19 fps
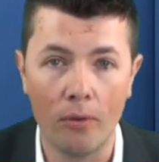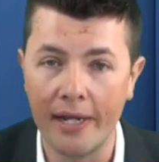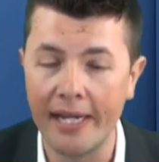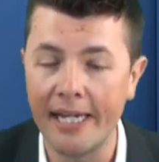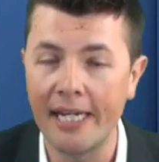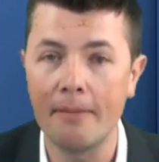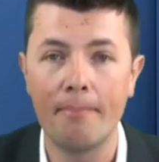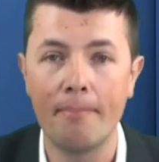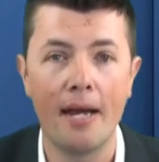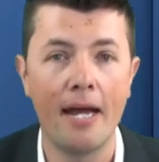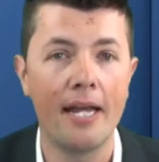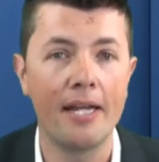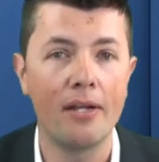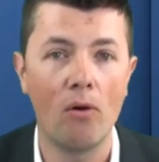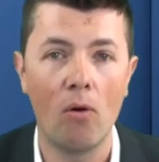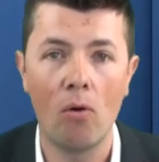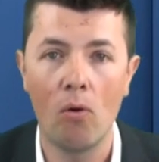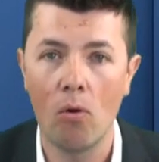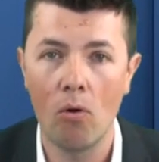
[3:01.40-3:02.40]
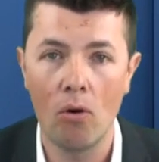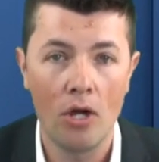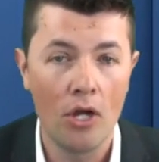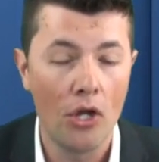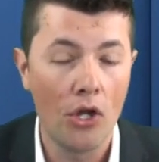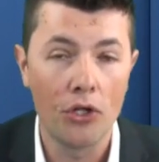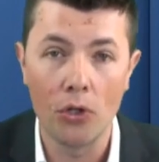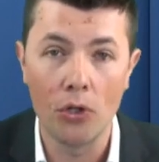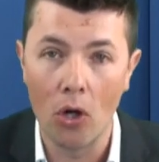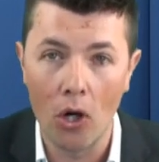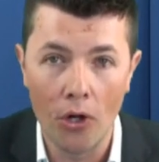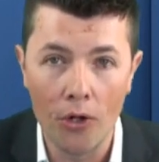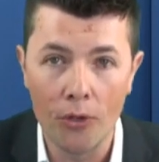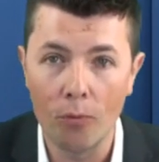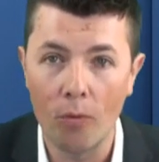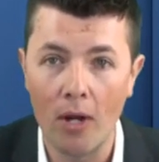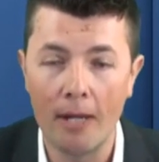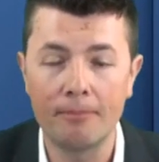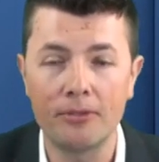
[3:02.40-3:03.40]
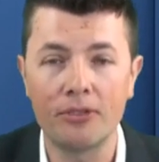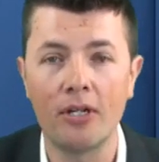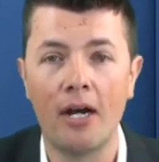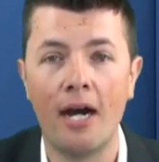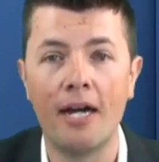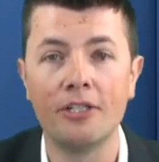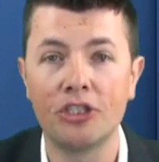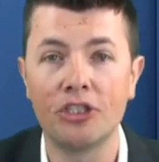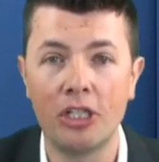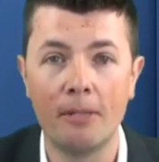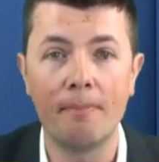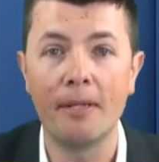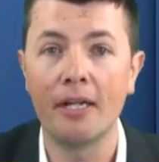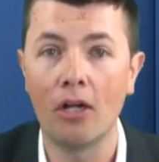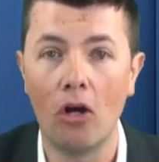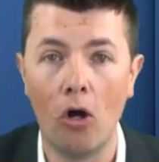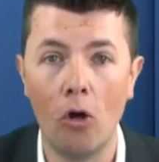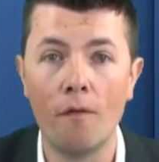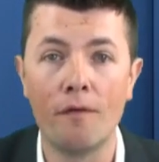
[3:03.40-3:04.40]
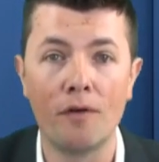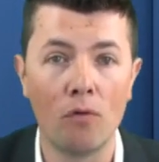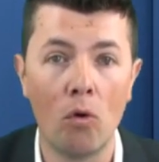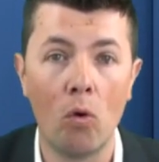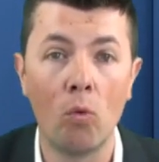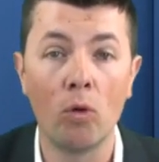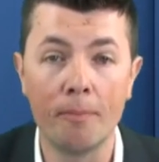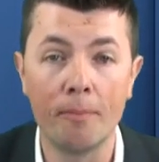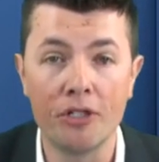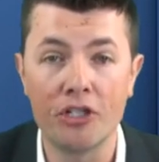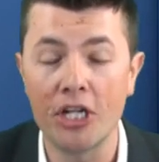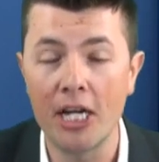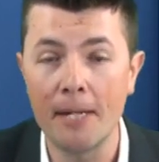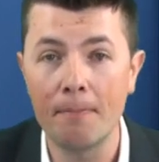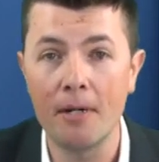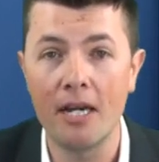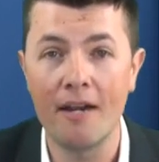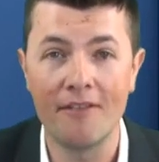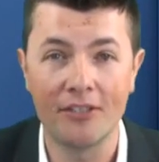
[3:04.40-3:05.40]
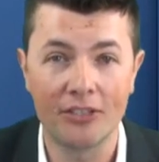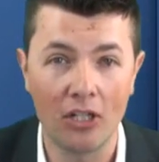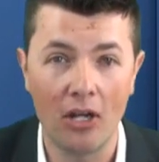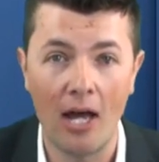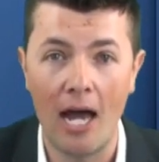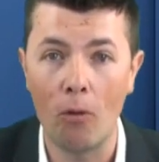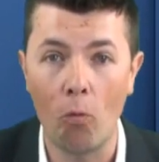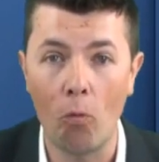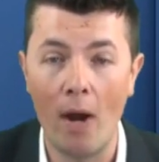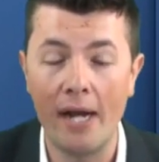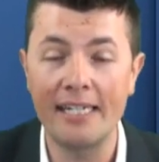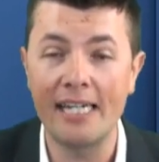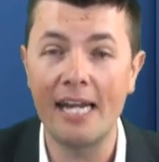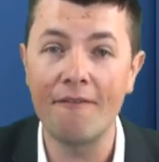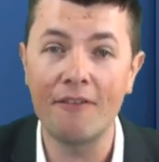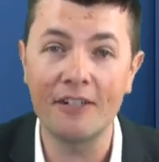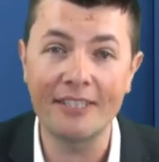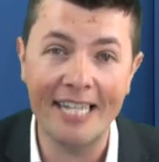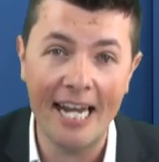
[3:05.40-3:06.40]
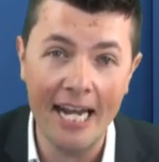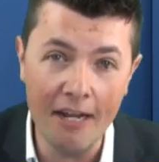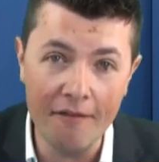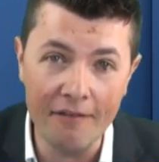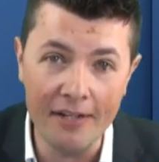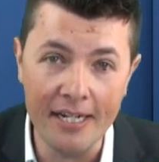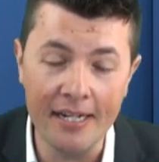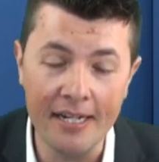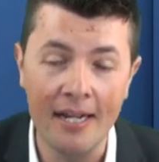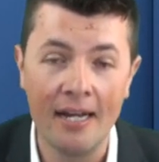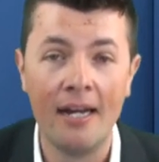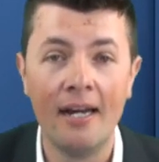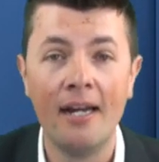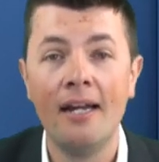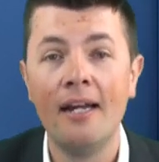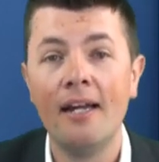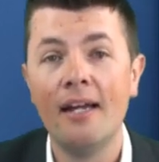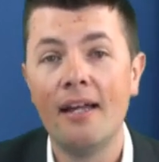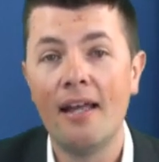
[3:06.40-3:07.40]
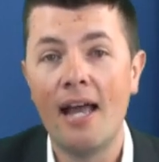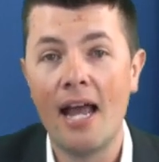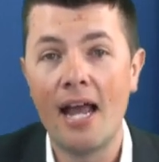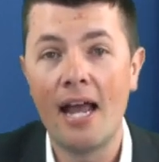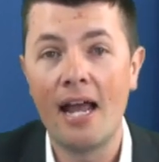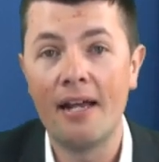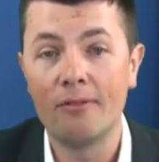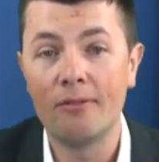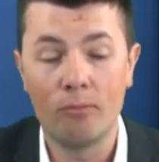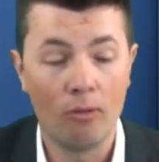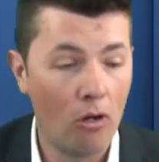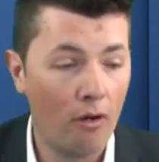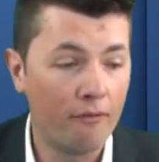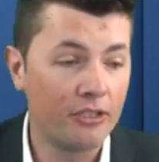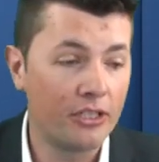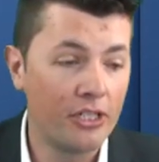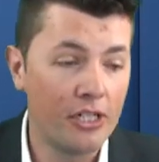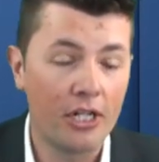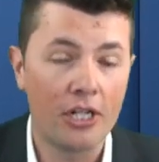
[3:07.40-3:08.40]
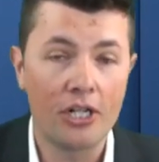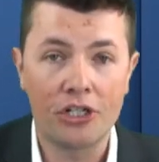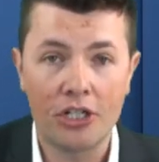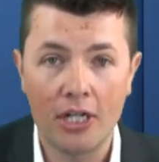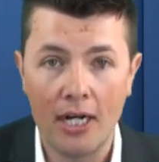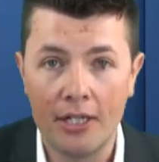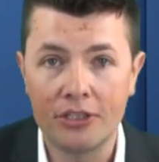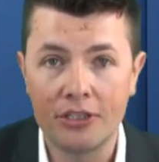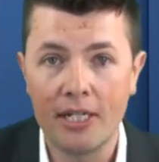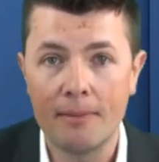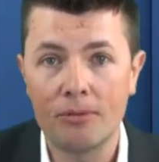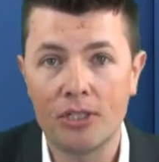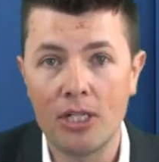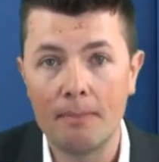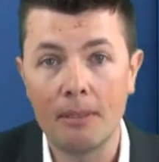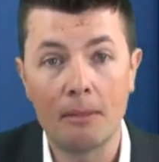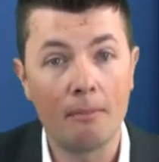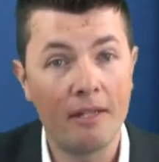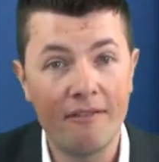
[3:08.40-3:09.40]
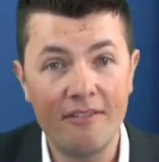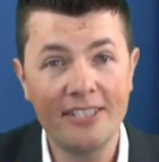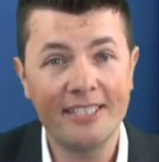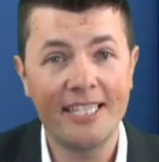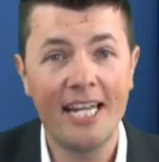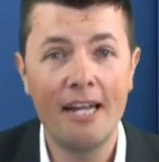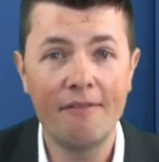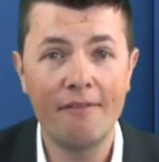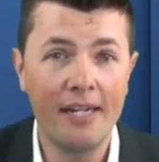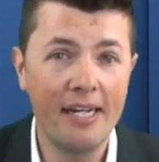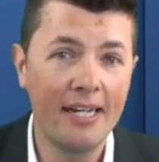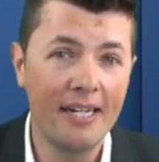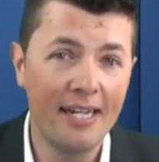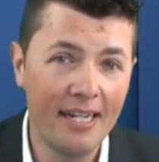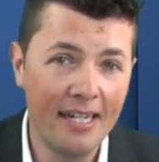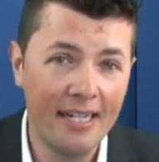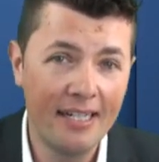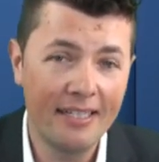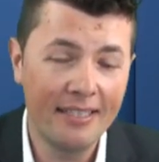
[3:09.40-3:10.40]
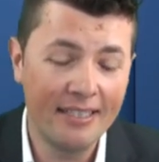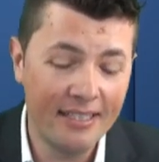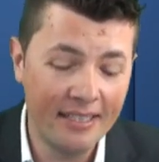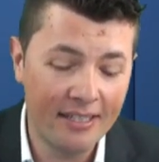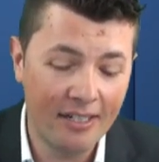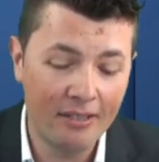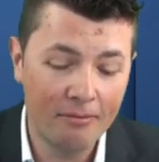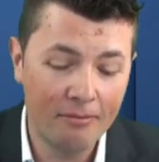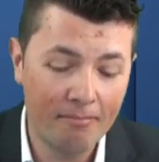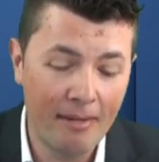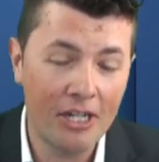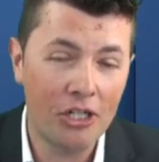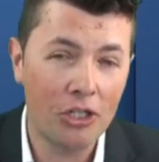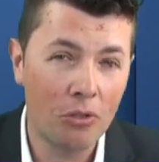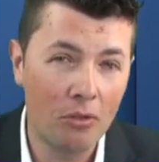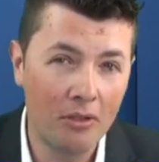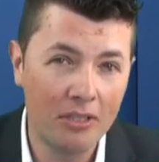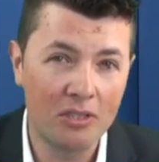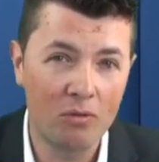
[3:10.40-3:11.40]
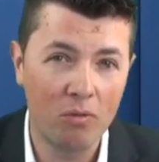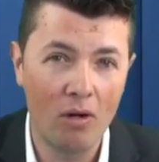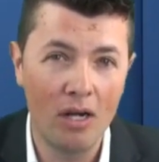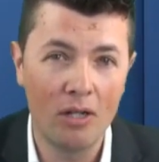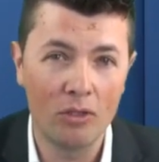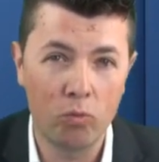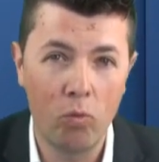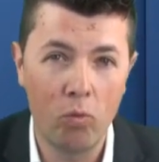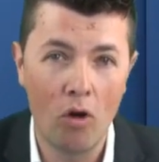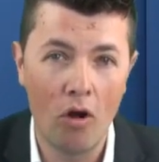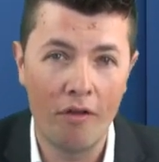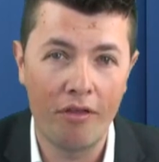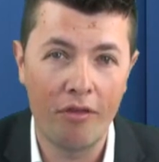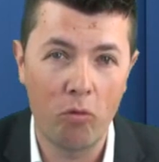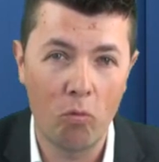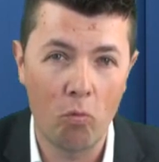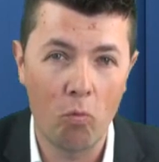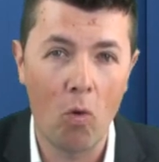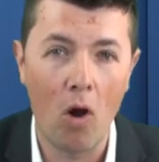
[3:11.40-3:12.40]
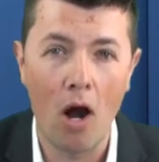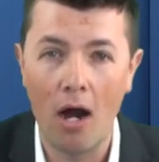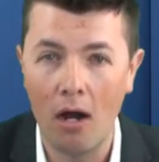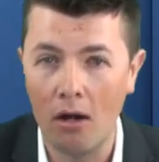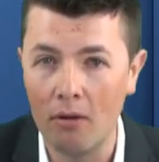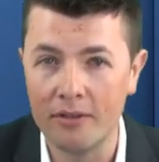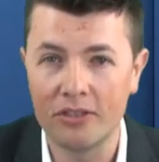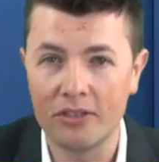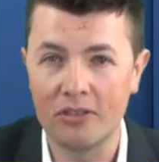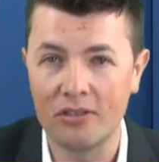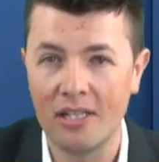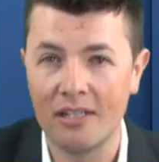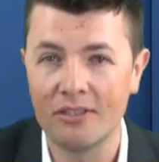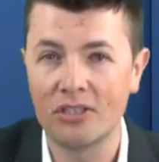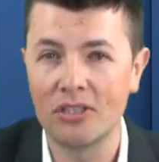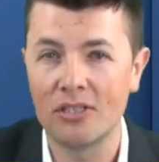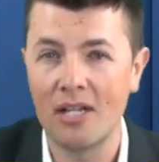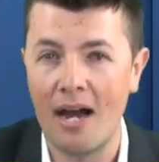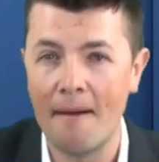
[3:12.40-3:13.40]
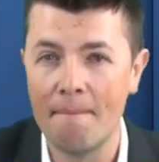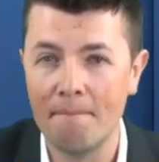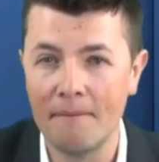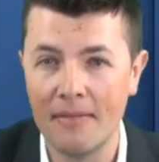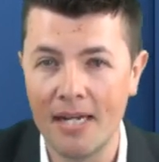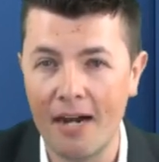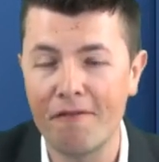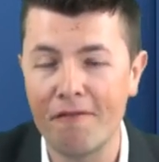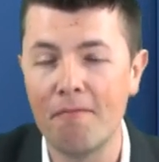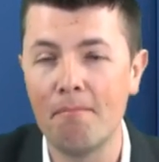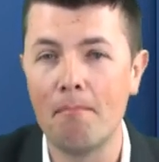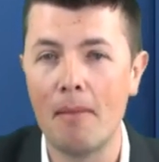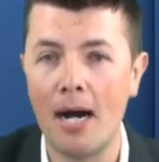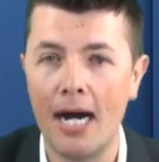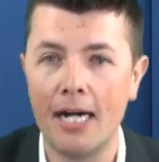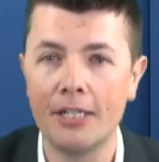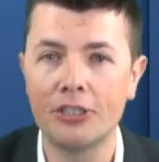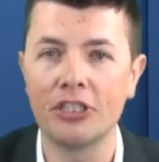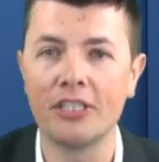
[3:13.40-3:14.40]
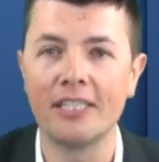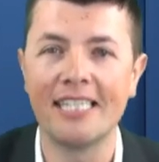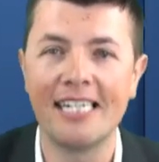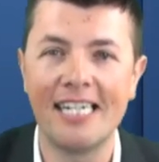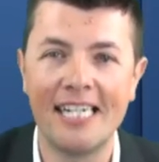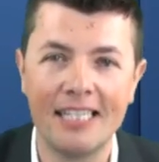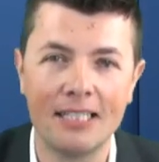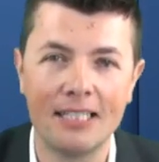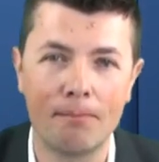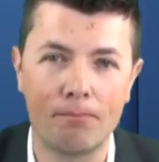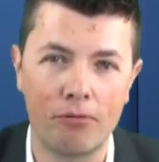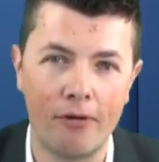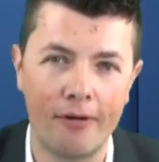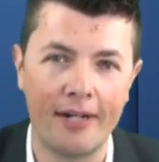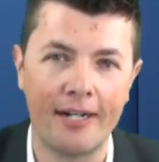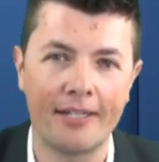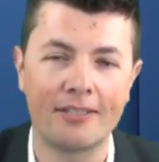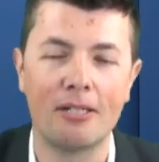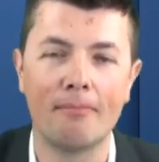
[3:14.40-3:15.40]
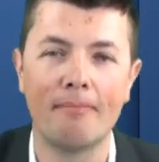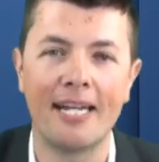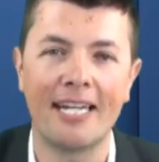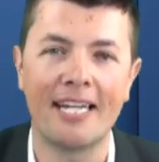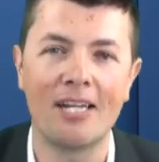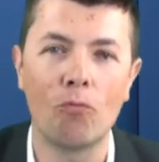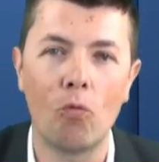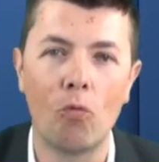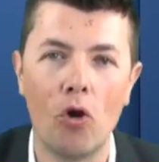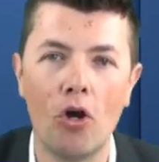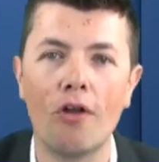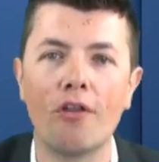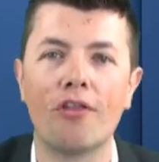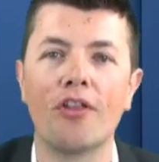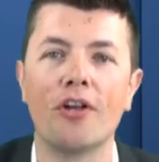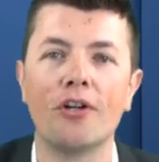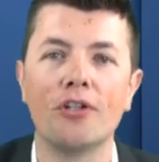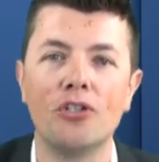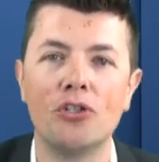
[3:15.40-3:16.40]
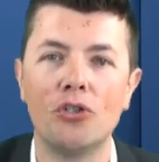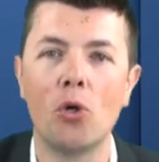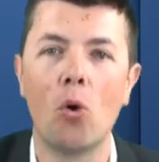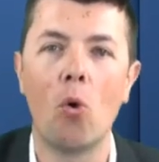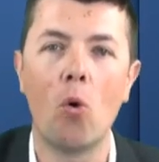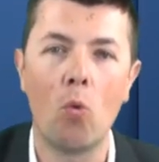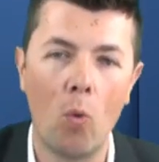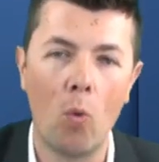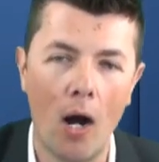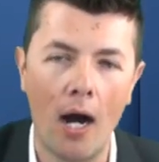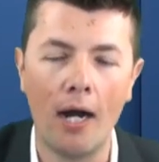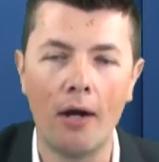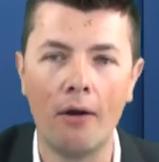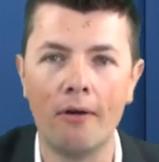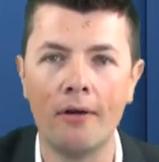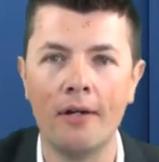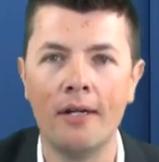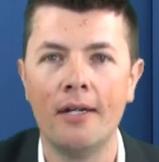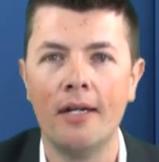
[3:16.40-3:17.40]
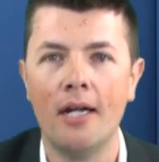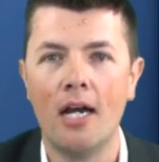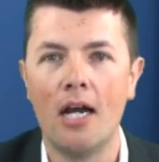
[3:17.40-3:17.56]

or eBay or your own website, shipping overall will be cheaper if it's lightweight. If it's heavy, and well, obviously you're going to charge them shipping, but if it's heavy, make sure it's worthwhile. There's enough margin in the product to make it worth your while.